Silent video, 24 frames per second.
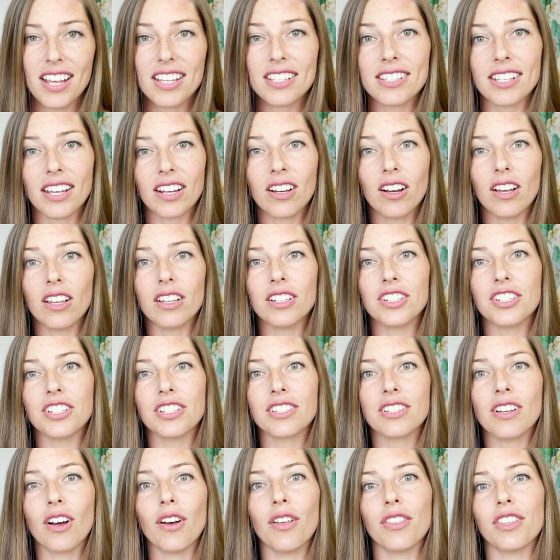
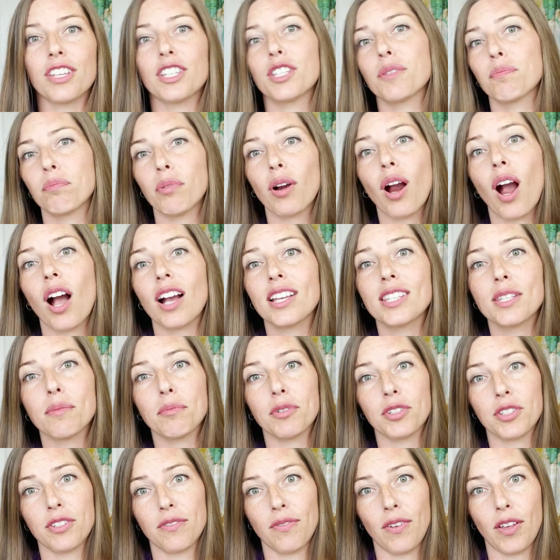Psychologists call this
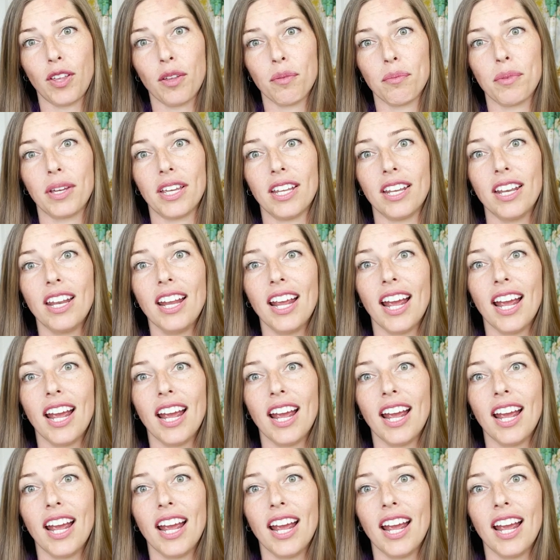proximal development,